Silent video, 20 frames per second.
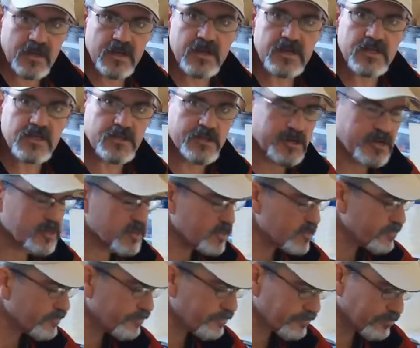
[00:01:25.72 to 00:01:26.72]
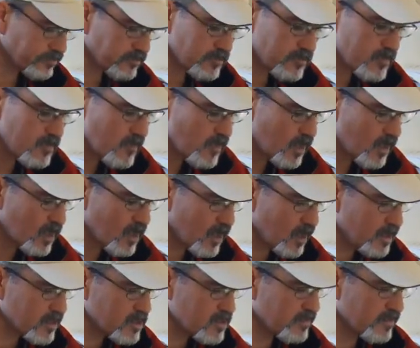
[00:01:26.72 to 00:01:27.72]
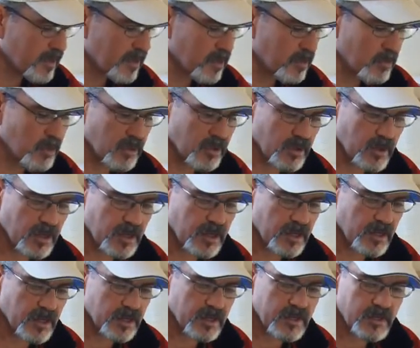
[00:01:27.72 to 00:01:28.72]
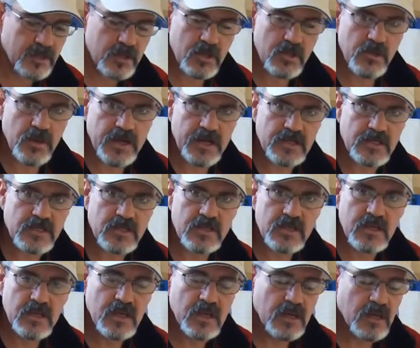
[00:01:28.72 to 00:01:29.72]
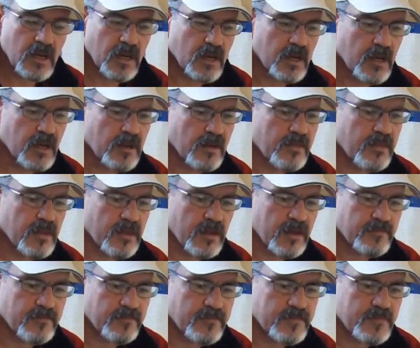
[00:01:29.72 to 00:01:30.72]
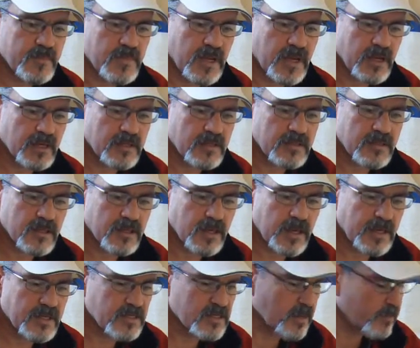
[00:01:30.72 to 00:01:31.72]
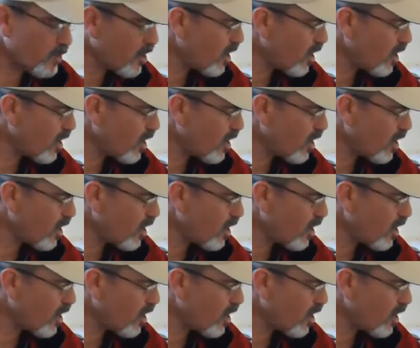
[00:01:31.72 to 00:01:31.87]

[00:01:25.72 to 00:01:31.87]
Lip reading: Industries and is available in the US, I think at Heads Up